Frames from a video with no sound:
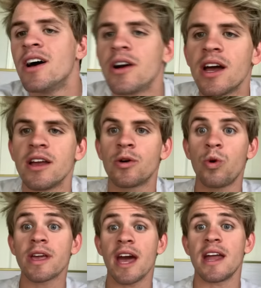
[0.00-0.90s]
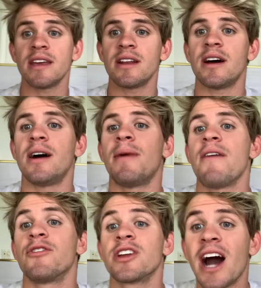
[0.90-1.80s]
Okay, quick edit. I
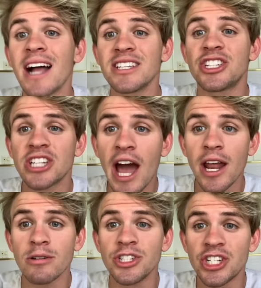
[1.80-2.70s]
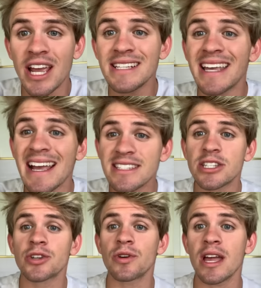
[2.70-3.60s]
forgot to shout out Jay's
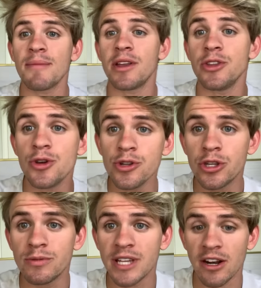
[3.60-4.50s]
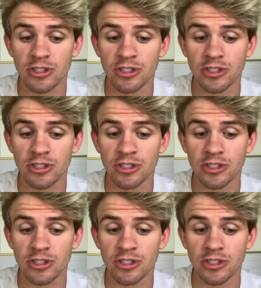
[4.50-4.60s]
Instagram and YouTube channel,